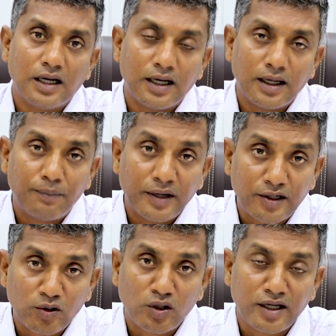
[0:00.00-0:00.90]

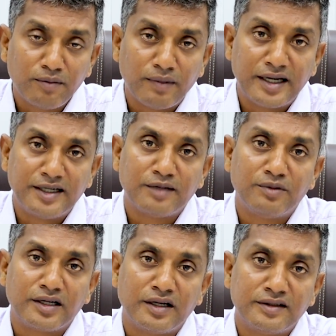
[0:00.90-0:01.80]
patrolling,
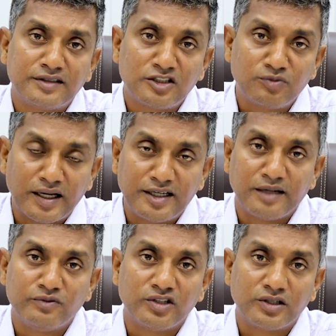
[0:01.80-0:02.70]
maritime reconnaissance,
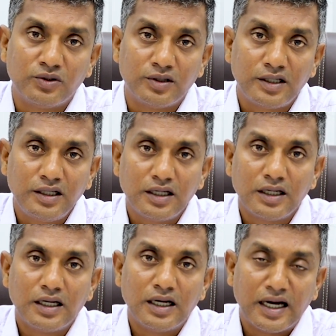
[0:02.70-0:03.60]
maritime
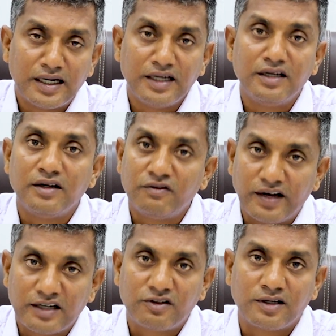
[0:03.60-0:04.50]
security, and in
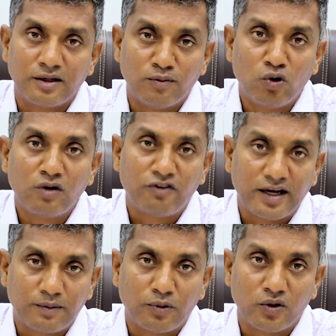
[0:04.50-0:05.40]
fact more
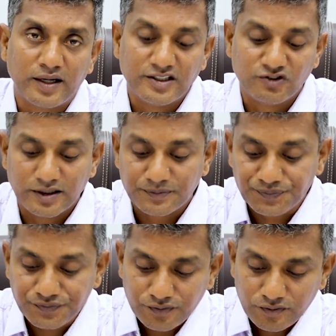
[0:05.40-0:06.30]
firepower as well.
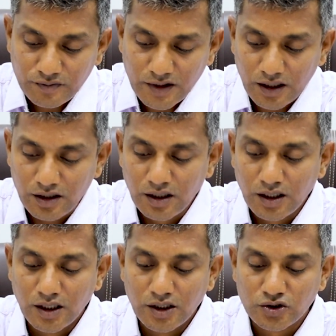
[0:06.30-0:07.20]

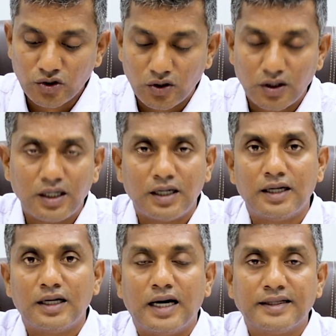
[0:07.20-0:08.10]
So
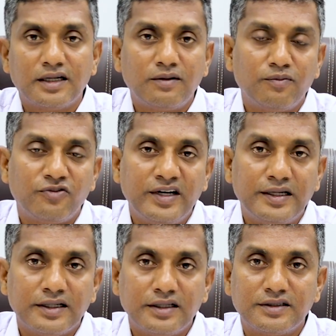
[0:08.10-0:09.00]
other
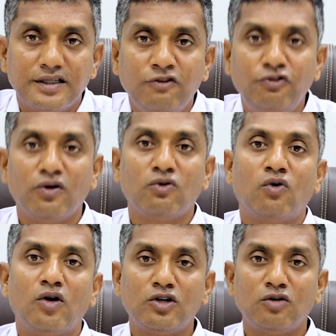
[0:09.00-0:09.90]
feat is, if you
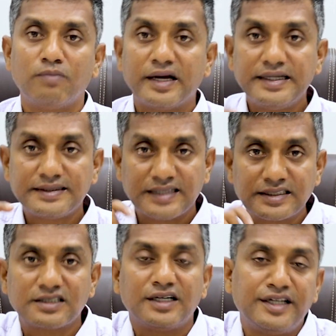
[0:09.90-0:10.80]
want to buy
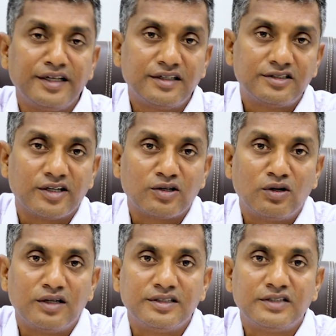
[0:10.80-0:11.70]
such cutting edge
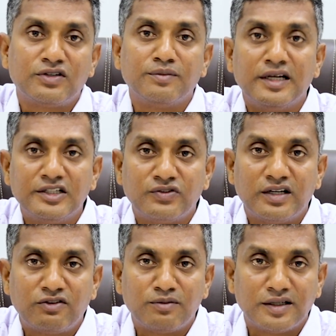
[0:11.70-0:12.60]
technologies from
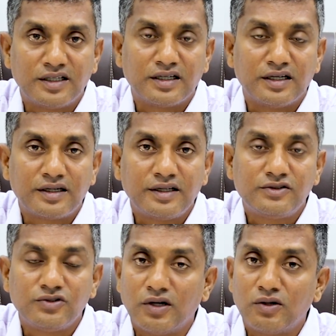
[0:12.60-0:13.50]
elsewhere, from other
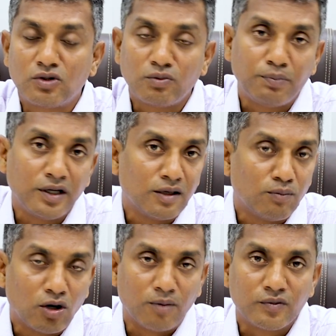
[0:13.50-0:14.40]
countries, you have to pay a
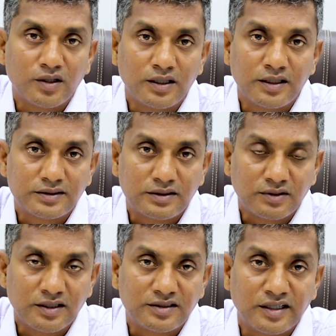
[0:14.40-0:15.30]
bomb.
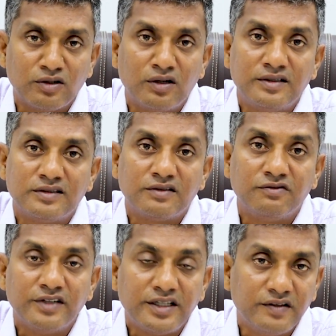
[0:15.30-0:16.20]
These technologies are
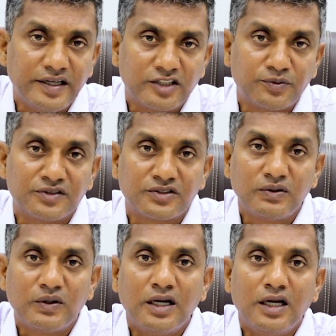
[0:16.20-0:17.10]
very, very
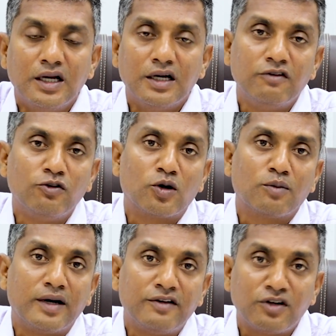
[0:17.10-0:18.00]
expensive. If you
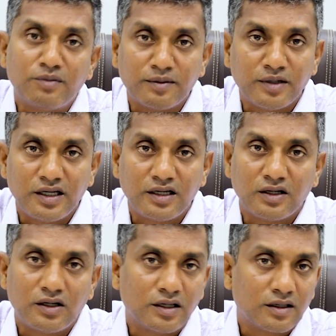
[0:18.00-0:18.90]
want to buy from
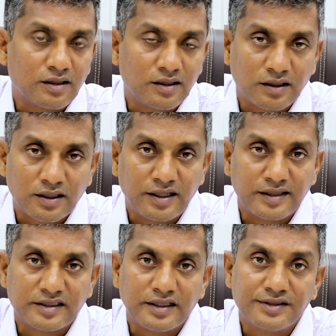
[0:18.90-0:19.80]
America or
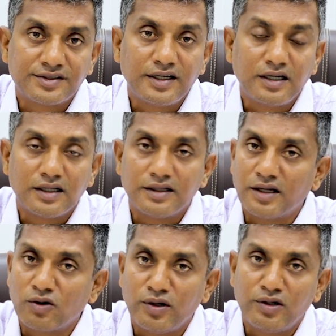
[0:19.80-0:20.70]
countries like Israel,
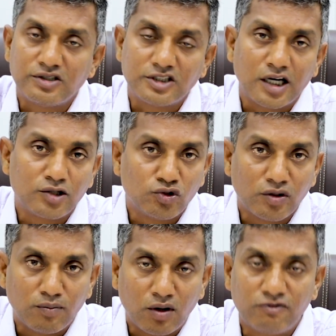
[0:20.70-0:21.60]
they are going to charge
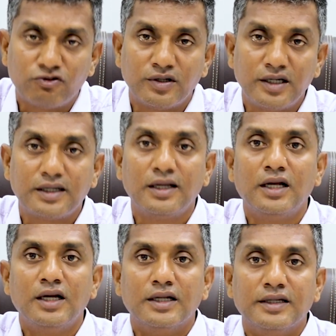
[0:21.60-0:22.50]
you a bomb for it.
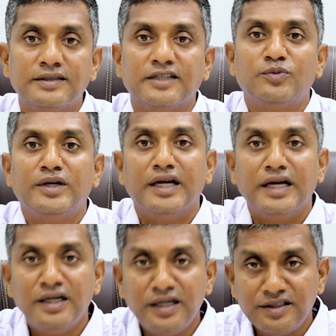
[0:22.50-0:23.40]
This has been
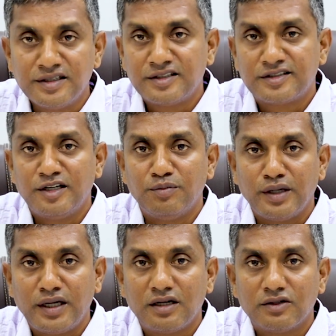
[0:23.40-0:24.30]
indigenously
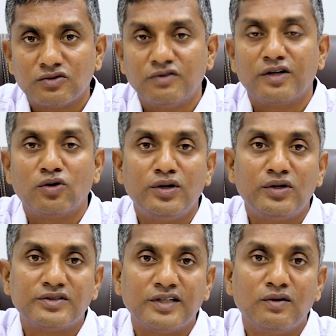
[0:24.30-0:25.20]
made, so we are
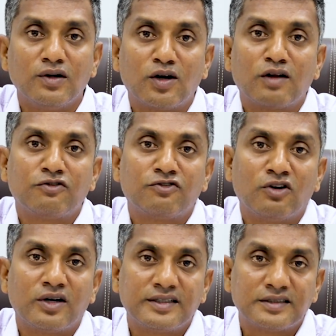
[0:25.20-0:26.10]
going to save a lot of
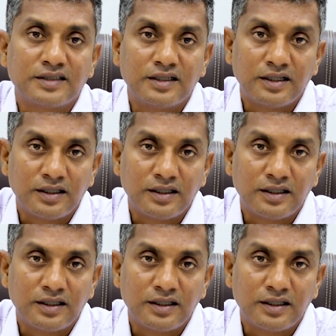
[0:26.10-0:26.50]
forex